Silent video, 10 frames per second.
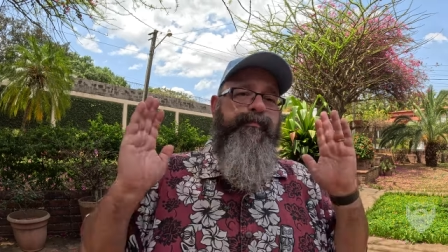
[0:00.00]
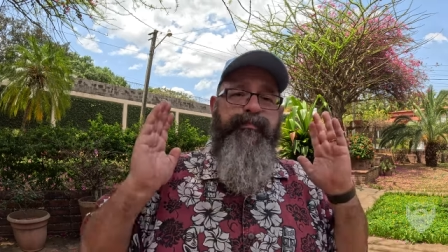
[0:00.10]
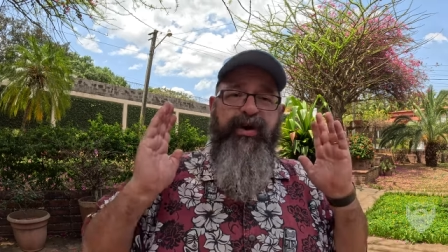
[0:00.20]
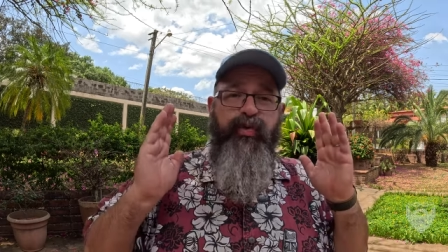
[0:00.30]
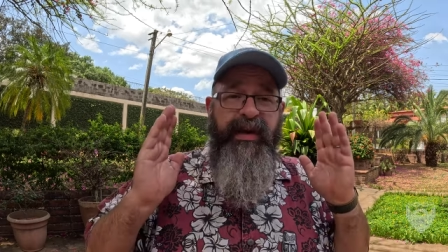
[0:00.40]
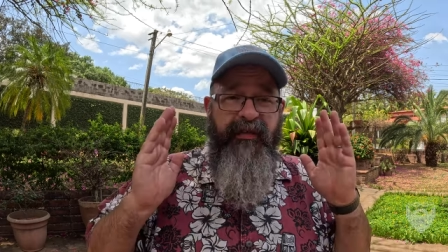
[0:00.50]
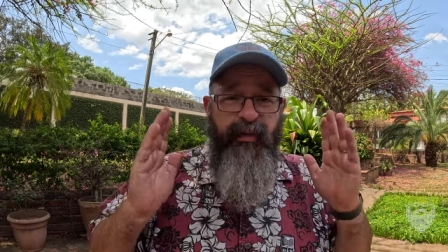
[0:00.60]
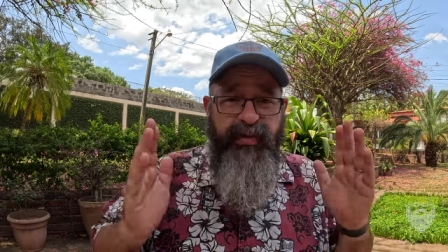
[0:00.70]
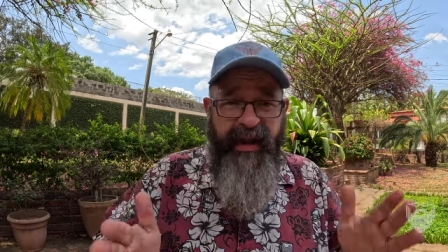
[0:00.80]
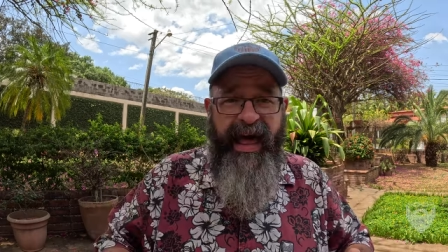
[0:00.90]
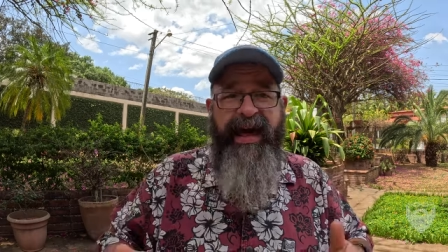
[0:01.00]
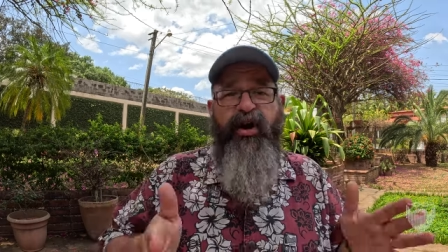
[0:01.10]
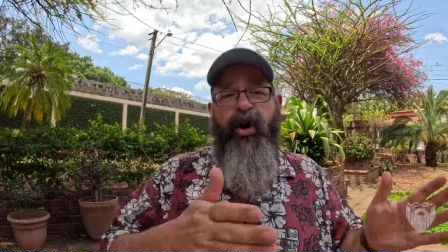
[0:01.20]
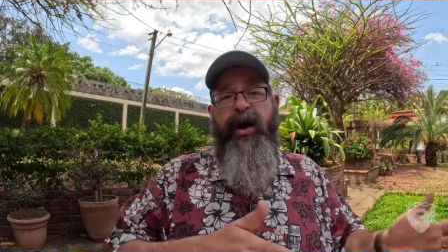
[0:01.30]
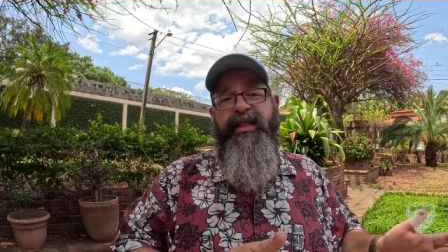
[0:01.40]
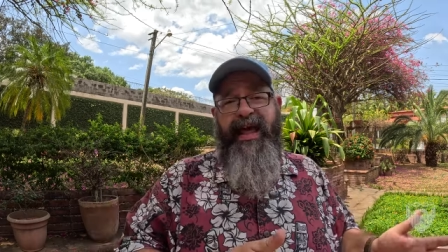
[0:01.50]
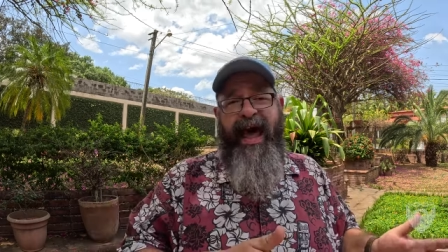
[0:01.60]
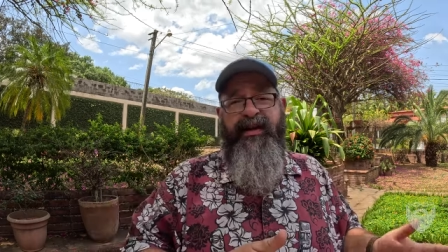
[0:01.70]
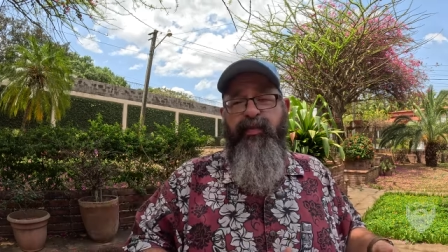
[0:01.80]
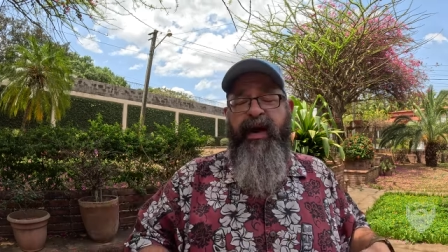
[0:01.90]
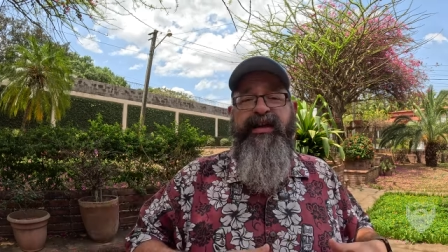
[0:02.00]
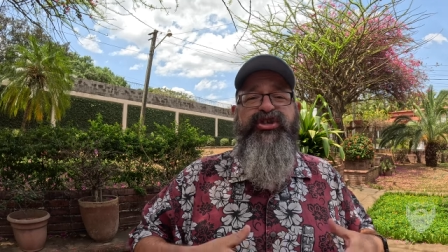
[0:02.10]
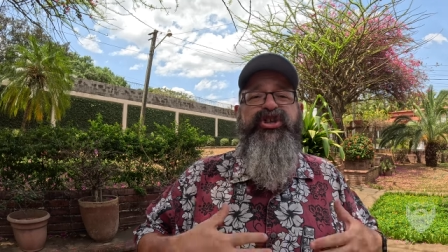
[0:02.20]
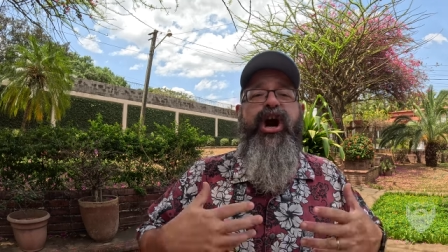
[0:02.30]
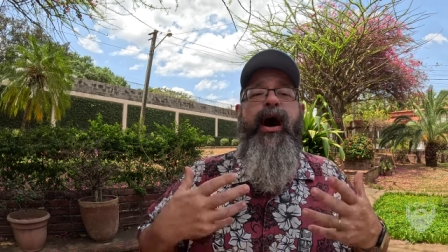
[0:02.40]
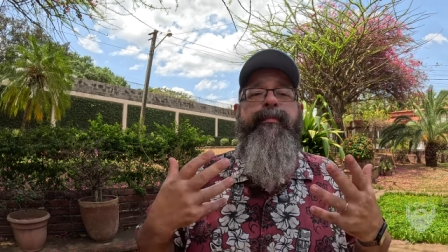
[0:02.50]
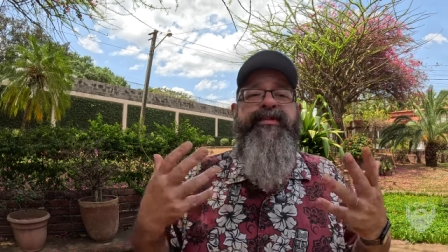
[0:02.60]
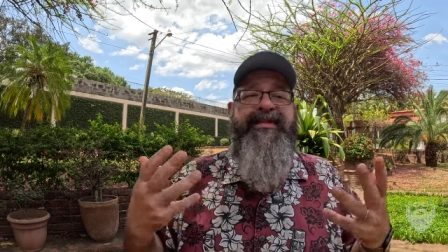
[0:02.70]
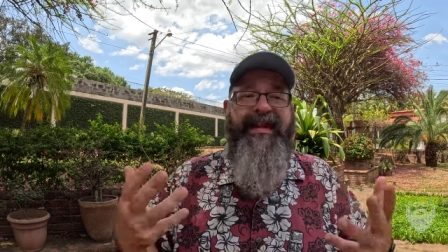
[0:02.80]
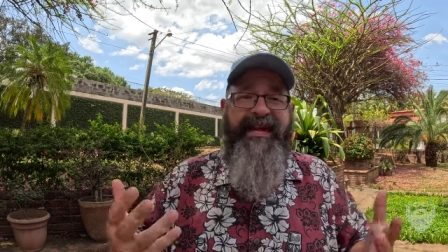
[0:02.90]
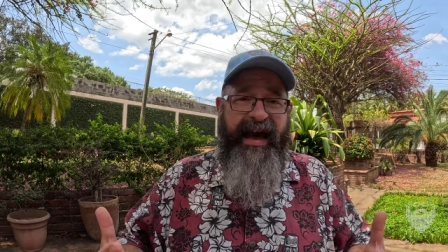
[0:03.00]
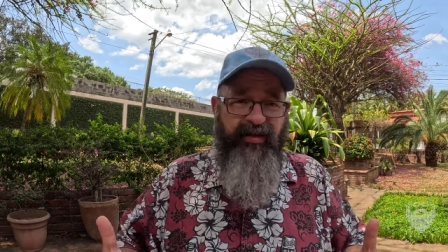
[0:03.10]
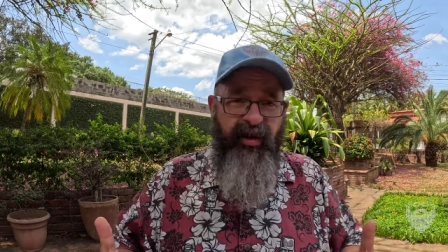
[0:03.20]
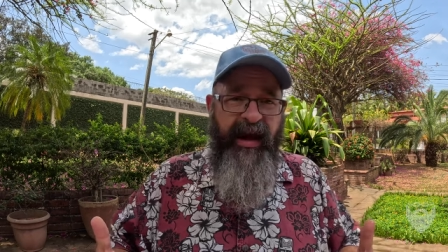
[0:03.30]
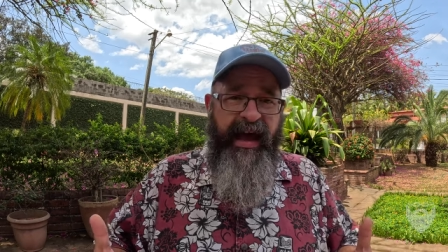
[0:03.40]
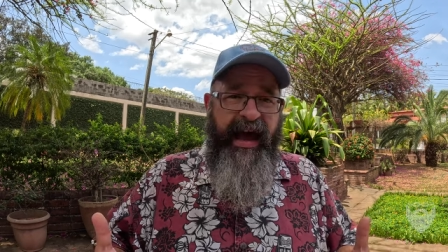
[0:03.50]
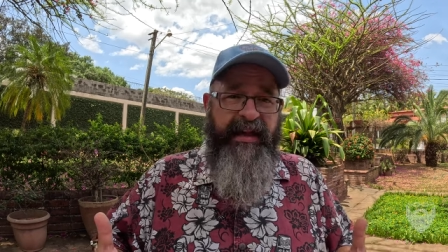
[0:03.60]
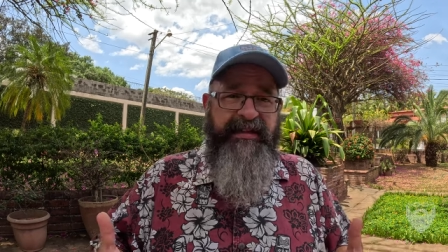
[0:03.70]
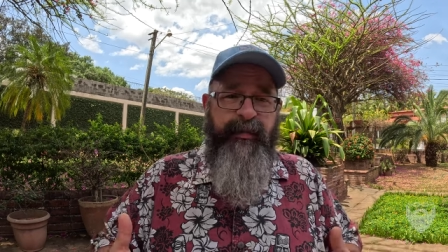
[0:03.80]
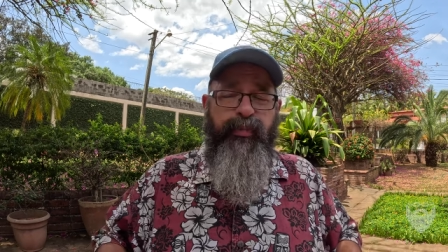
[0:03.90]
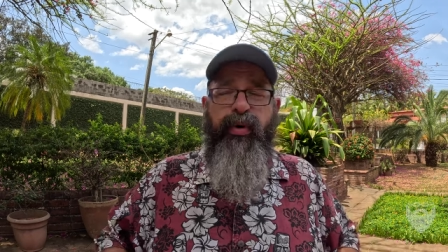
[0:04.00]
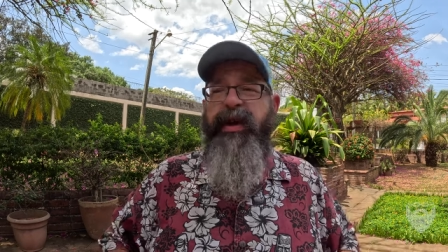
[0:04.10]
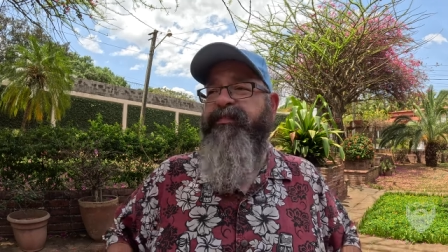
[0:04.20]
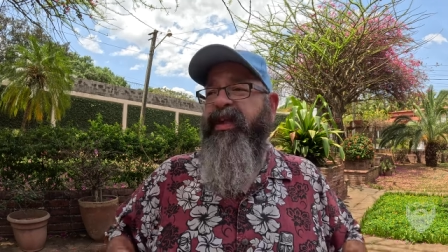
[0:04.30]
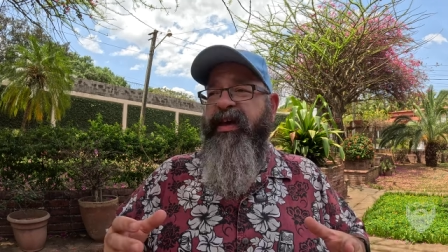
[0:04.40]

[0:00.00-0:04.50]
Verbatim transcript: but you would never plan on that, right? It just comes together at some point.